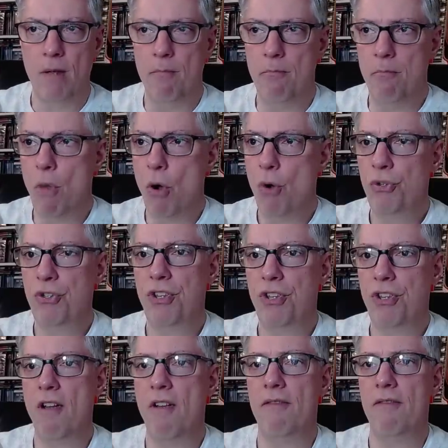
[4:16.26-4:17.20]
most
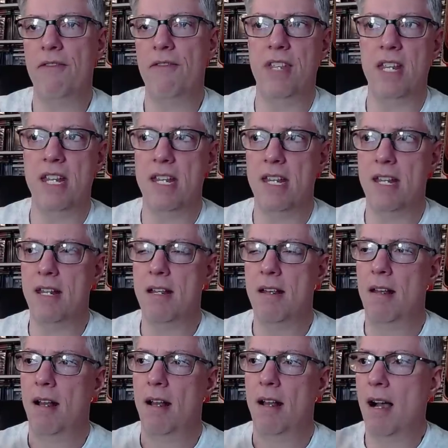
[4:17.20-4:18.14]
of the
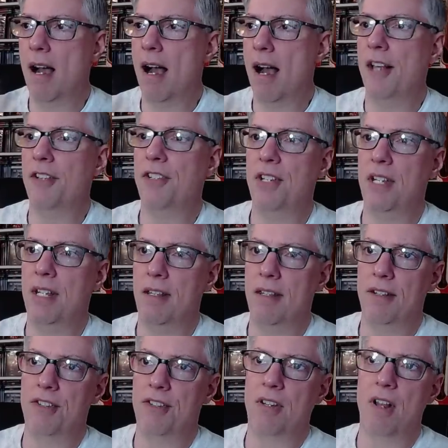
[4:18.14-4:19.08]
Ozzy
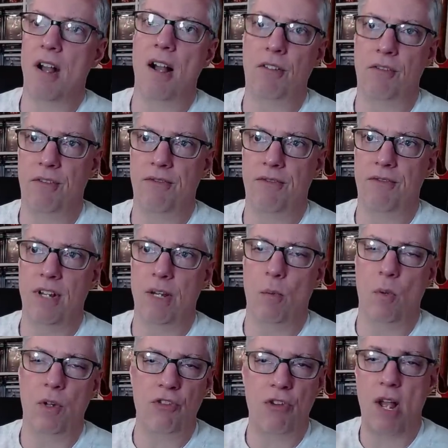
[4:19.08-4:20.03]
discography,
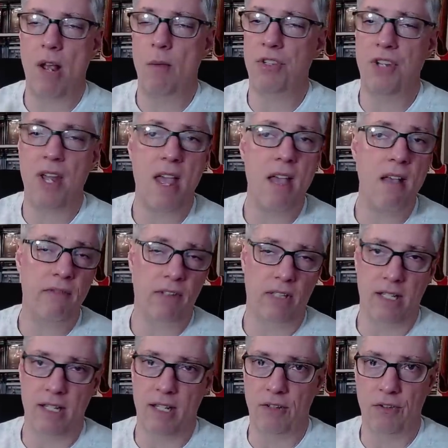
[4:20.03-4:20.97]
which I was
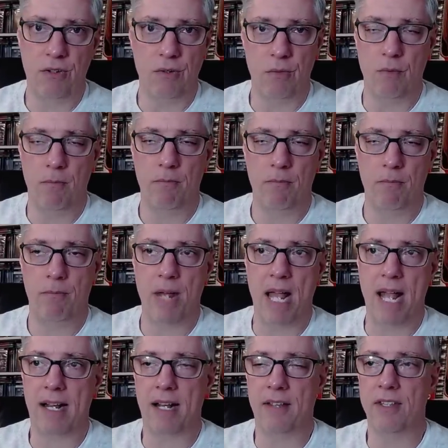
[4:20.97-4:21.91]
heavily into
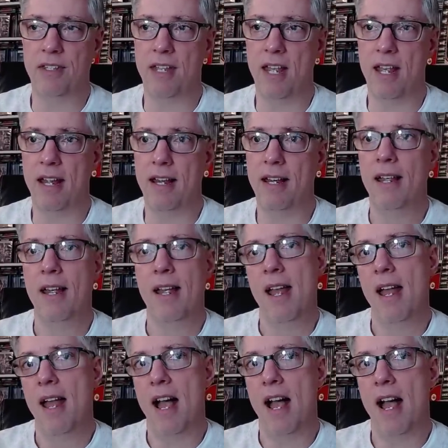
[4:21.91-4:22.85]
back in the day,
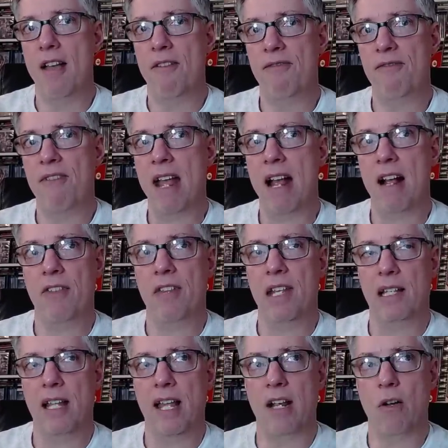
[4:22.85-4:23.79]
I found
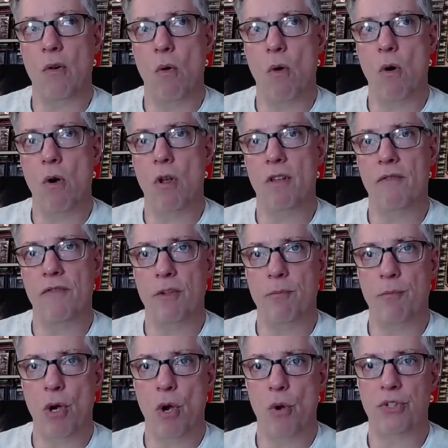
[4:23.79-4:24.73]
that like all of the
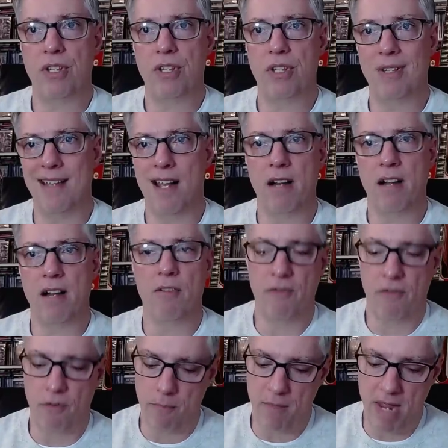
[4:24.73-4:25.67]
post Diary
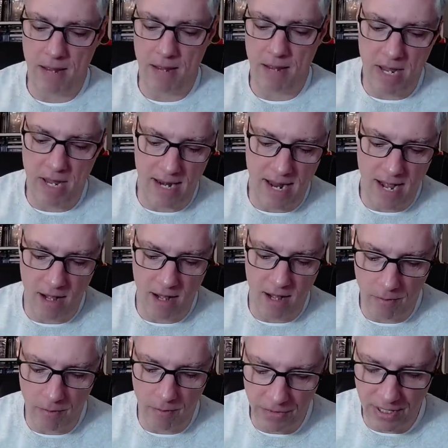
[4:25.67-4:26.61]
of a Madman
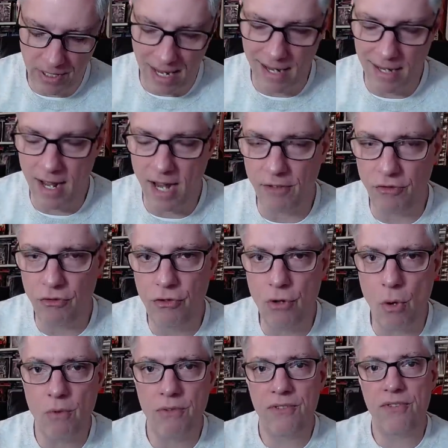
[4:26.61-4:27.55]
albums, I, I
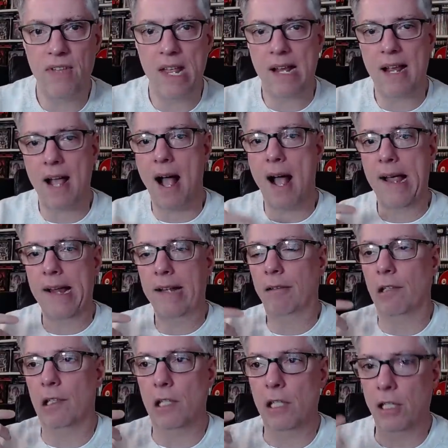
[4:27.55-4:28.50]
don't think I
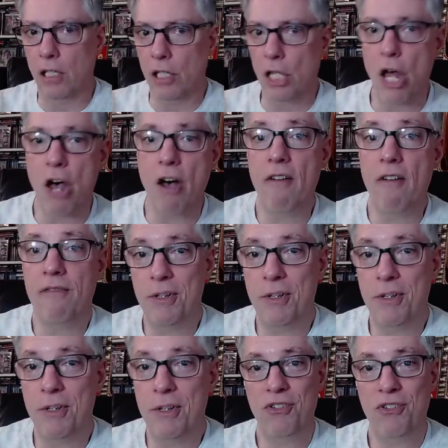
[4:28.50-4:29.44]
love
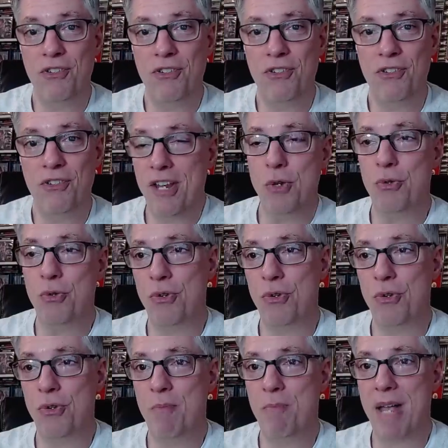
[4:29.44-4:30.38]
as much as I used
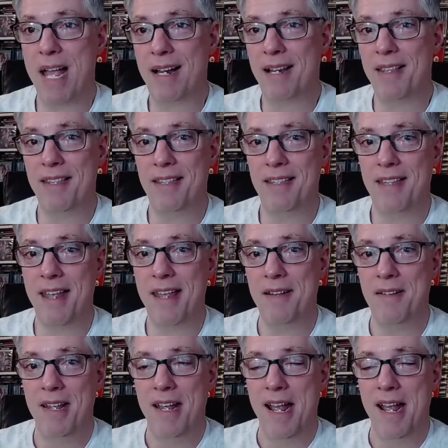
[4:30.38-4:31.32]
to back in the
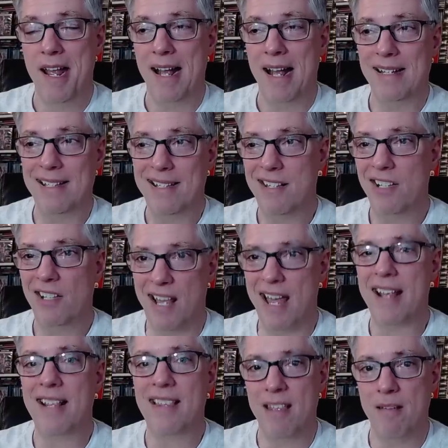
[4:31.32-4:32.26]
day. I still
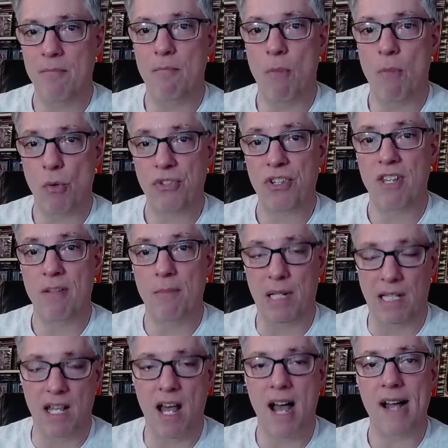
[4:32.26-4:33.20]
like them, most of them,
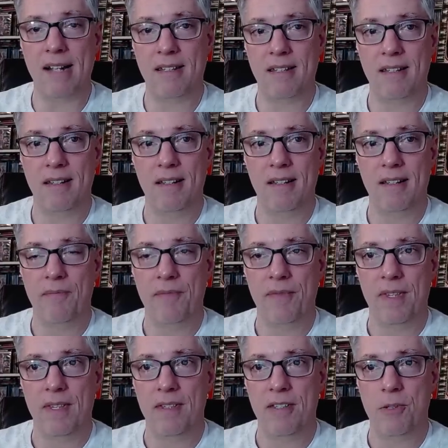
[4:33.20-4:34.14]
a lot.
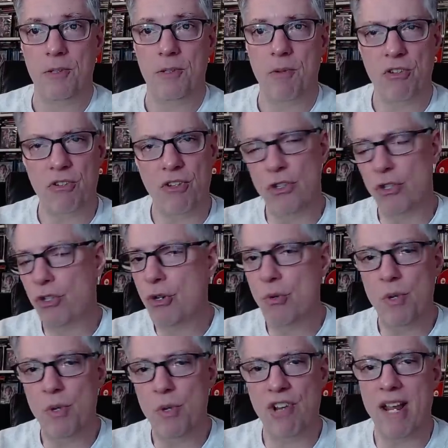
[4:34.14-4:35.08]
Especially the
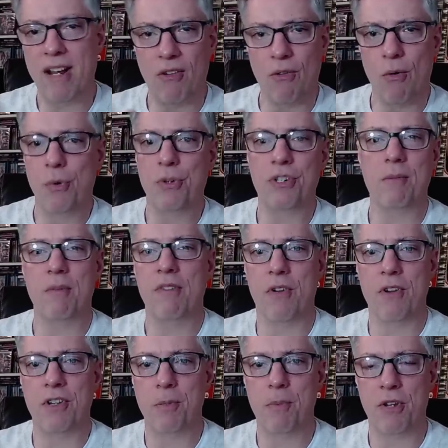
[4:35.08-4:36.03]
two with Jake are always going to be
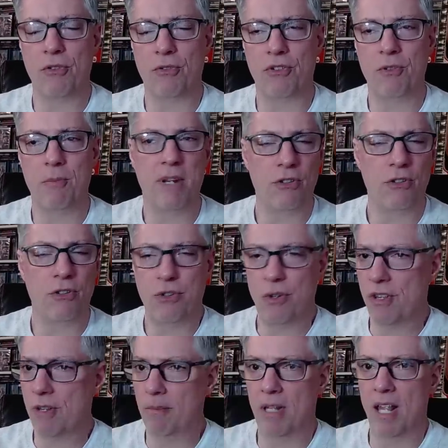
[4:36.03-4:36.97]
very special to me. I
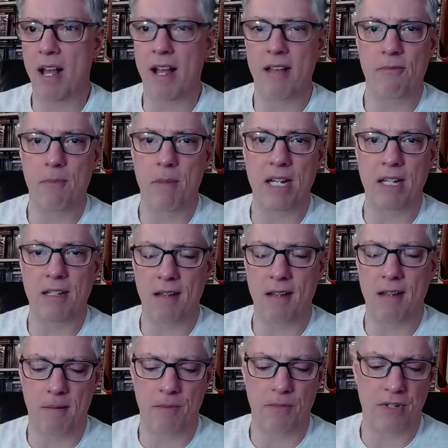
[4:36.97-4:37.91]
saw them live many
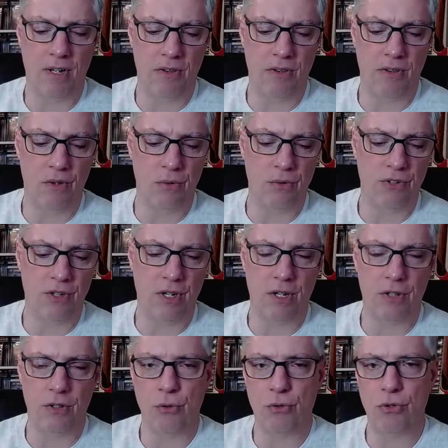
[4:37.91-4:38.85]
times on those
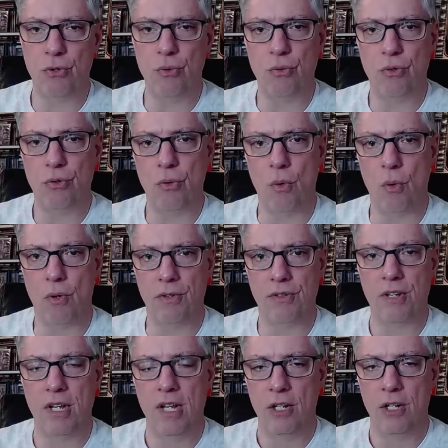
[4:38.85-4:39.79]
uh, those two
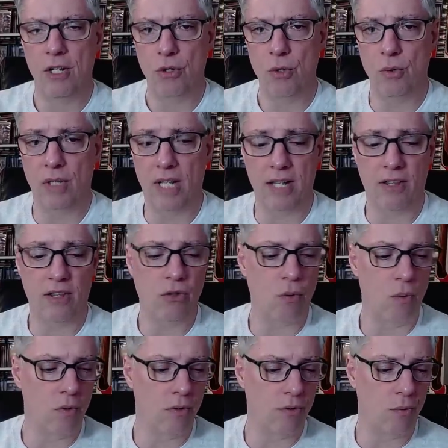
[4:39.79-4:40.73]
tours, two lengthy
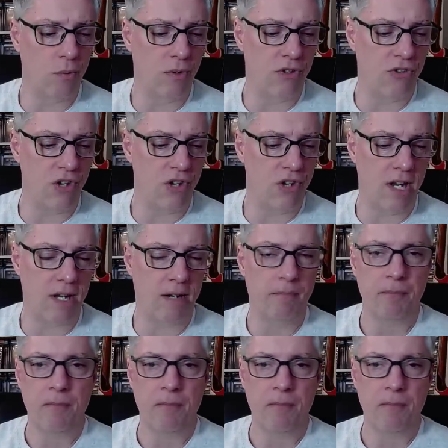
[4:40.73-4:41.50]
tours with Jake.